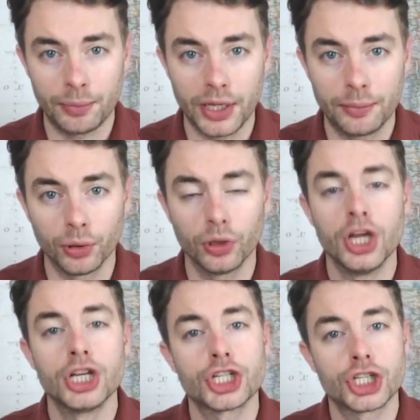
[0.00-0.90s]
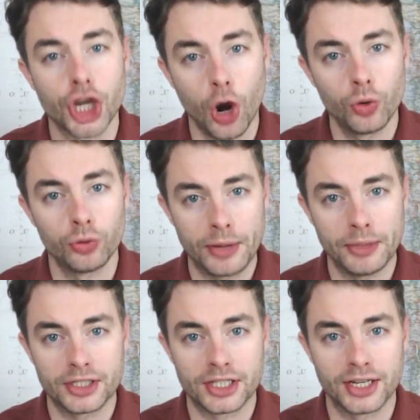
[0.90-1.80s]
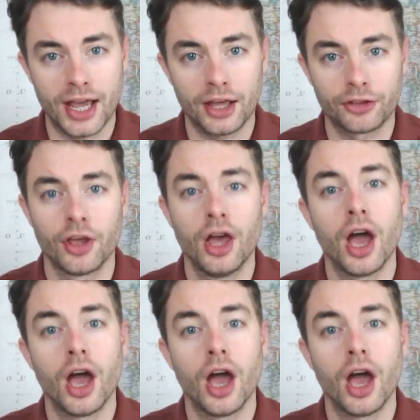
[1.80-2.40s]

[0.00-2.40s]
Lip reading: people, stone women to death,